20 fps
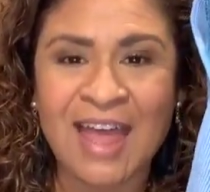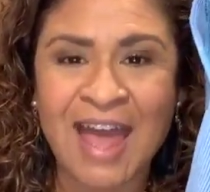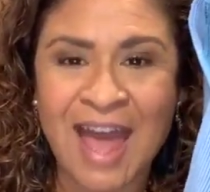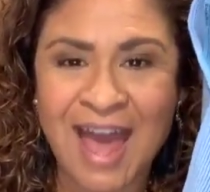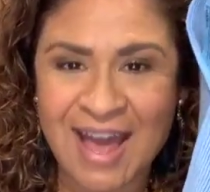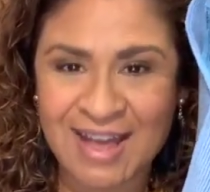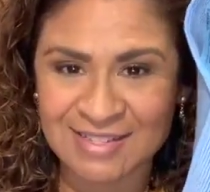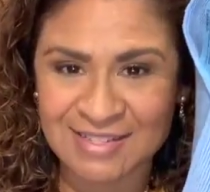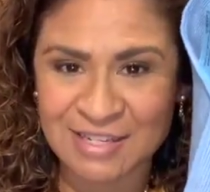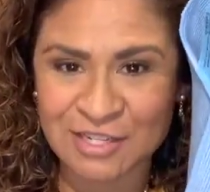
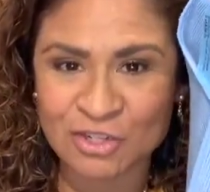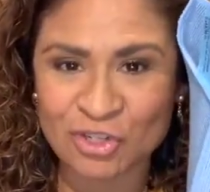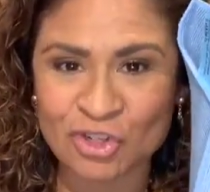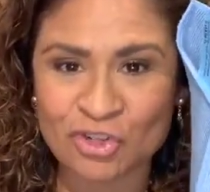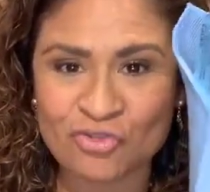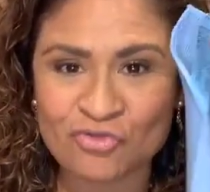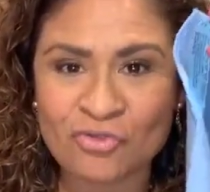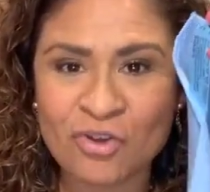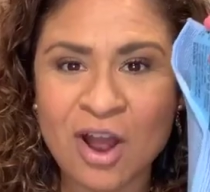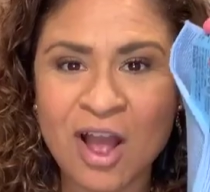As it's
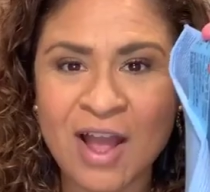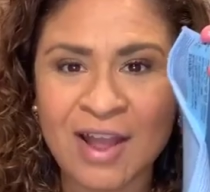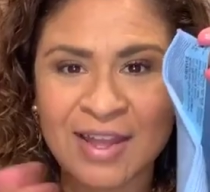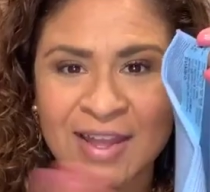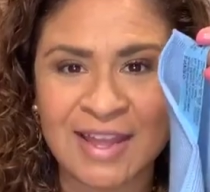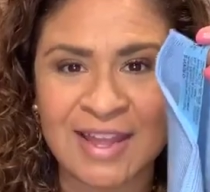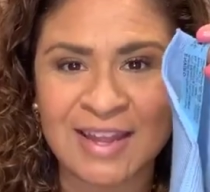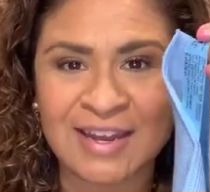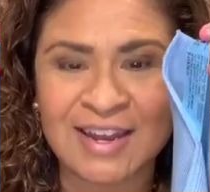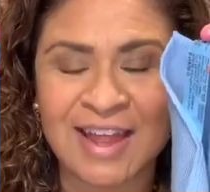
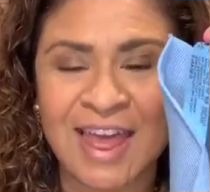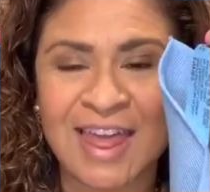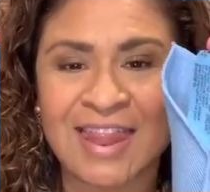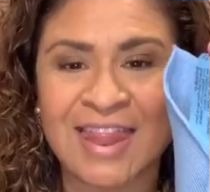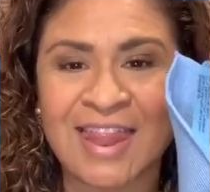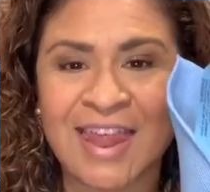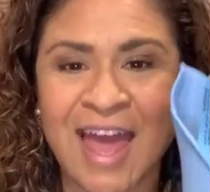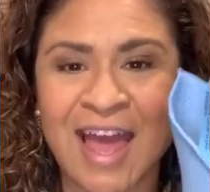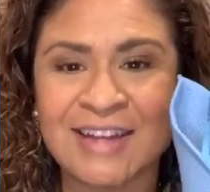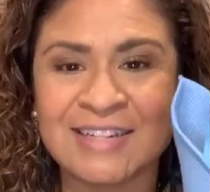drying,
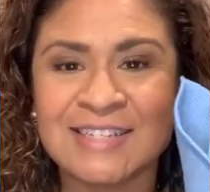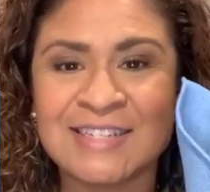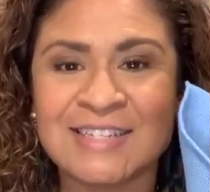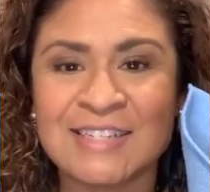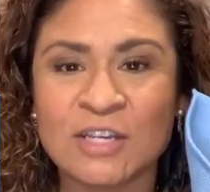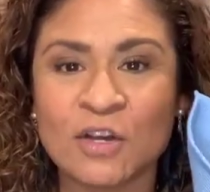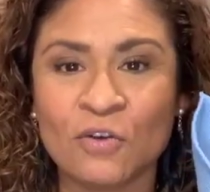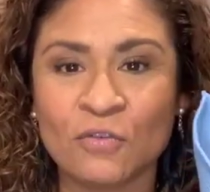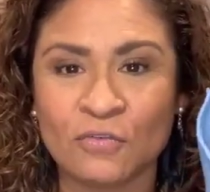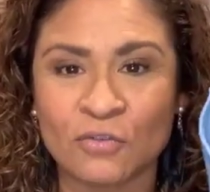that
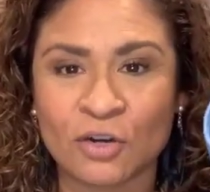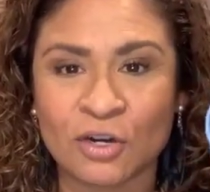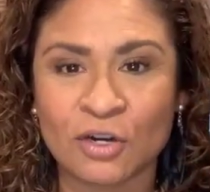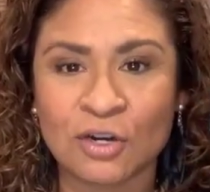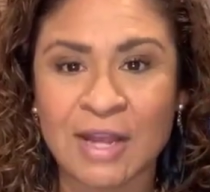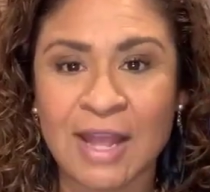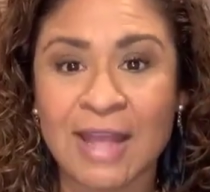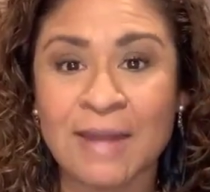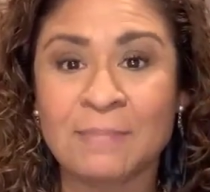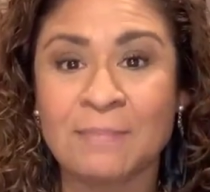
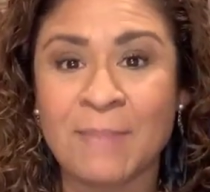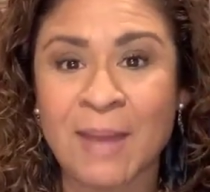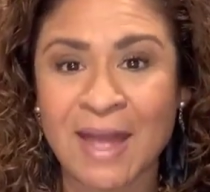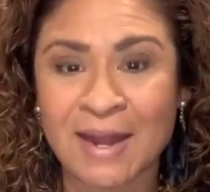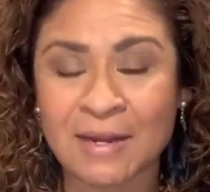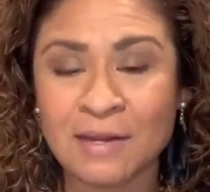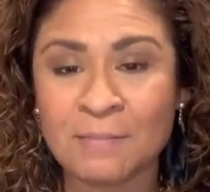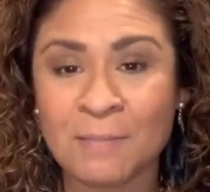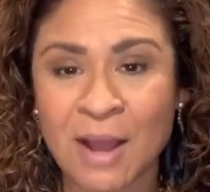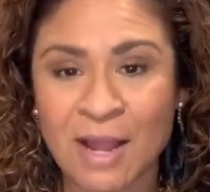silver,
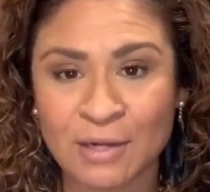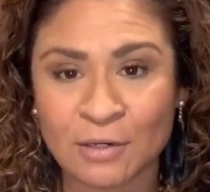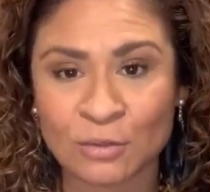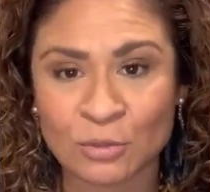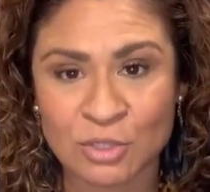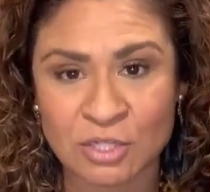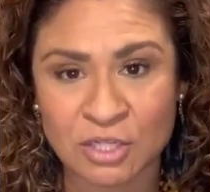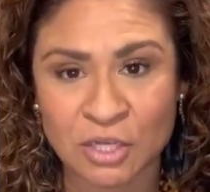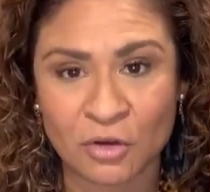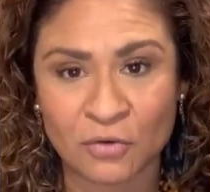embedded
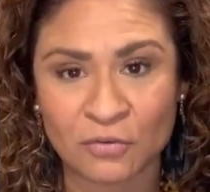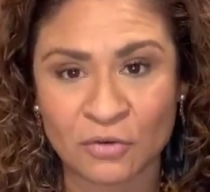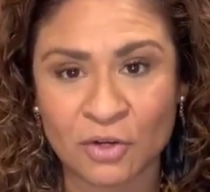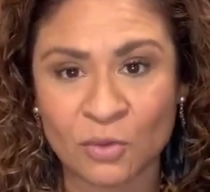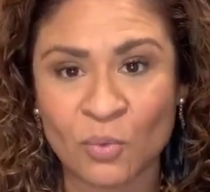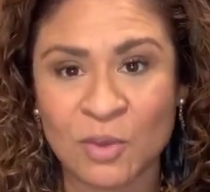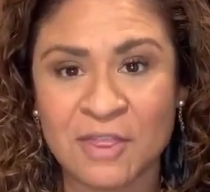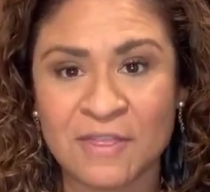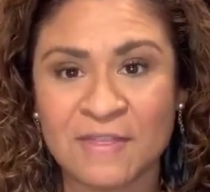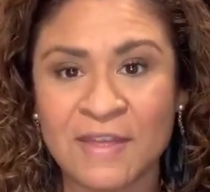
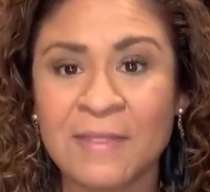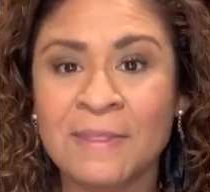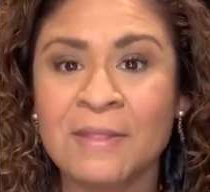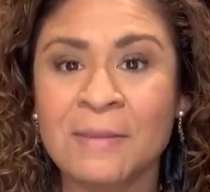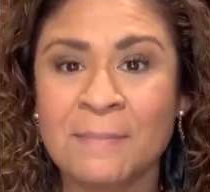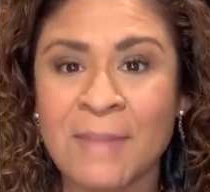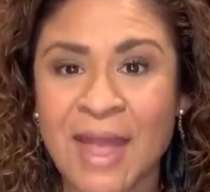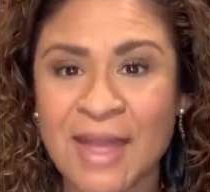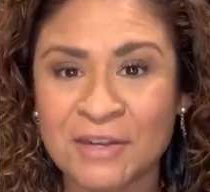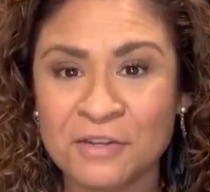microsilver within
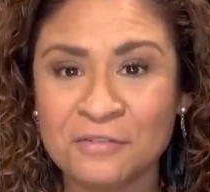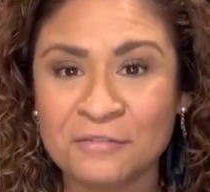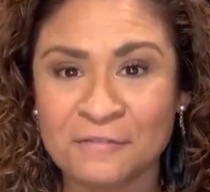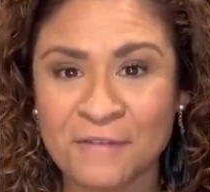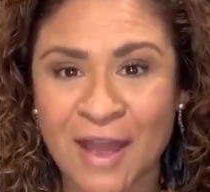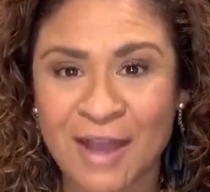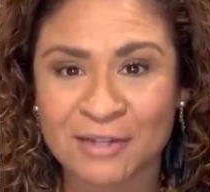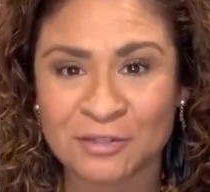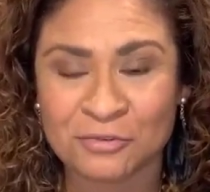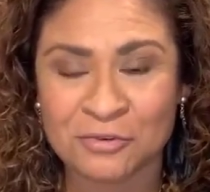the
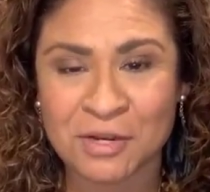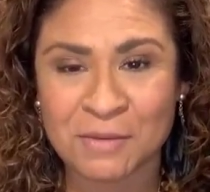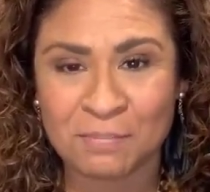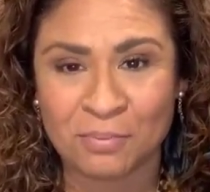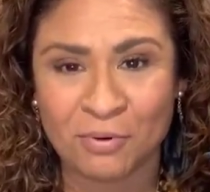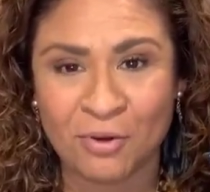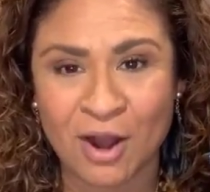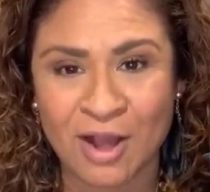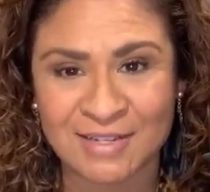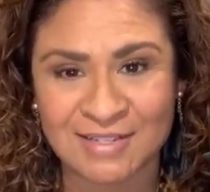manufacturing
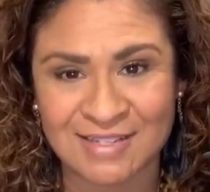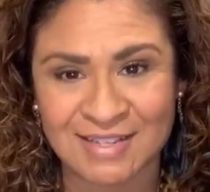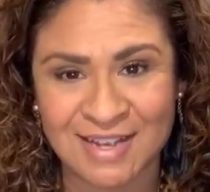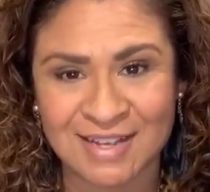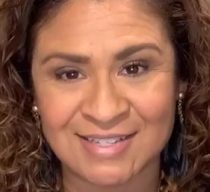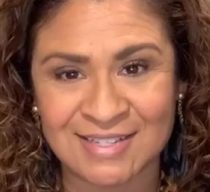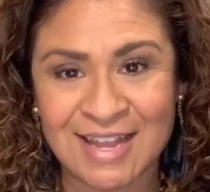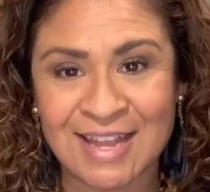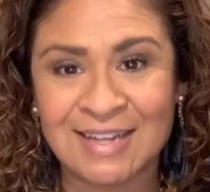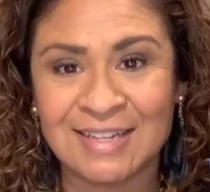
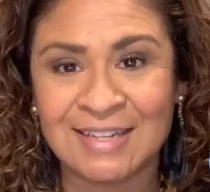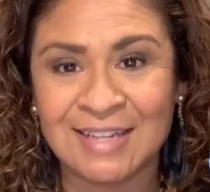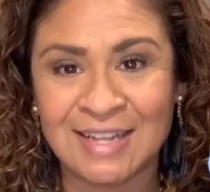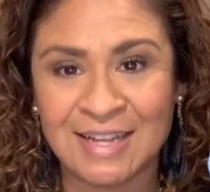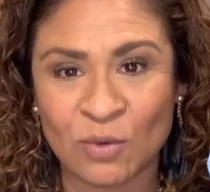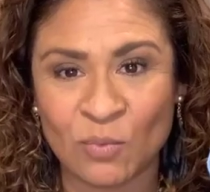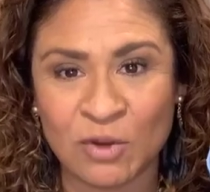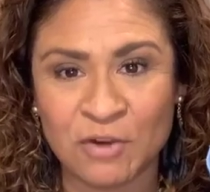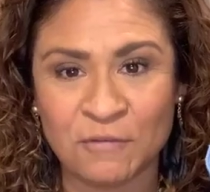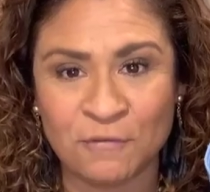process in
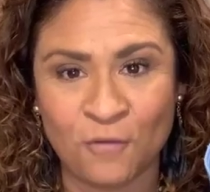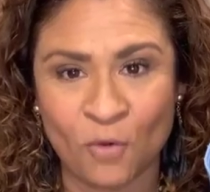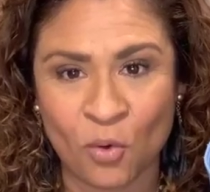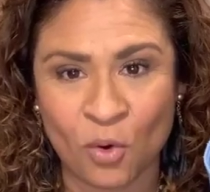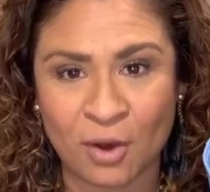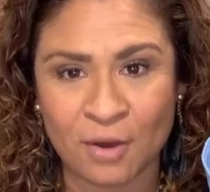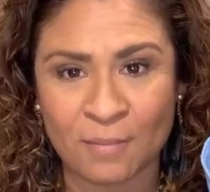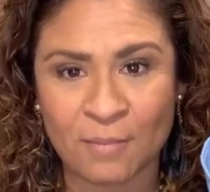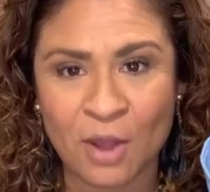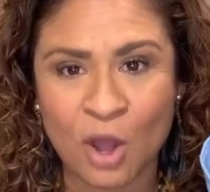liquid
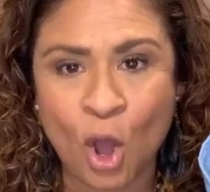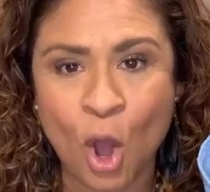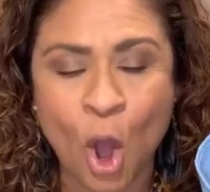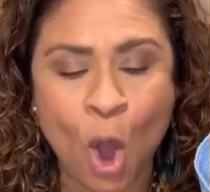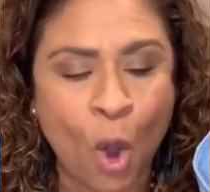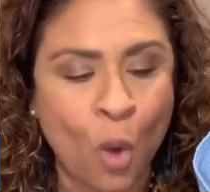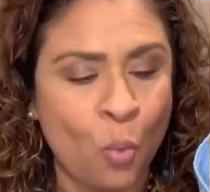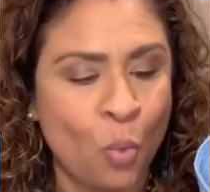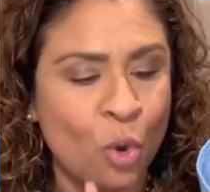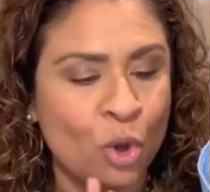form,
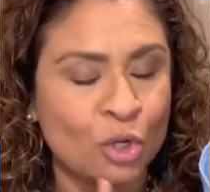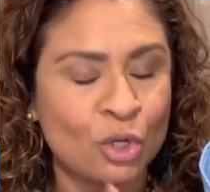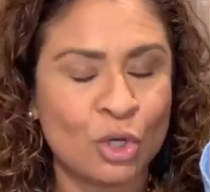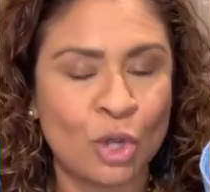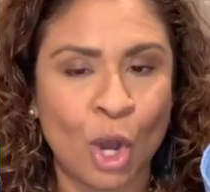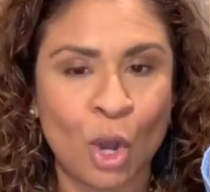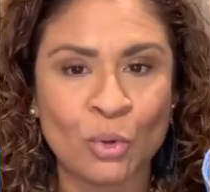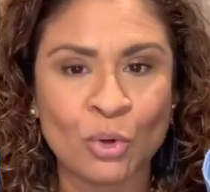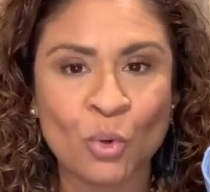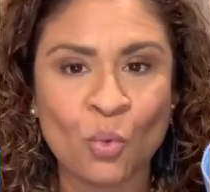will
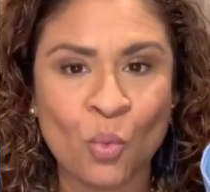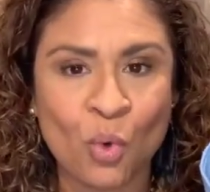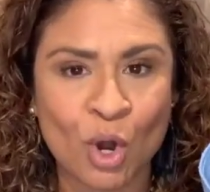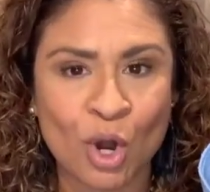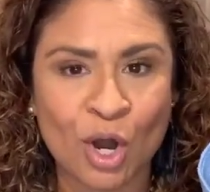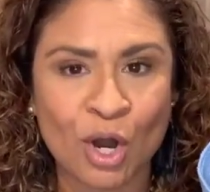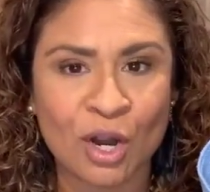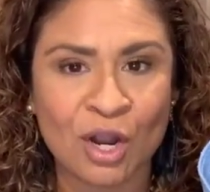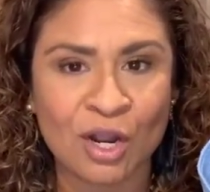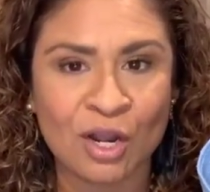go to
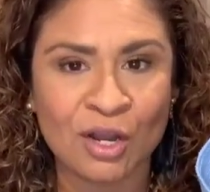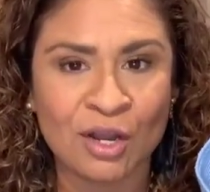work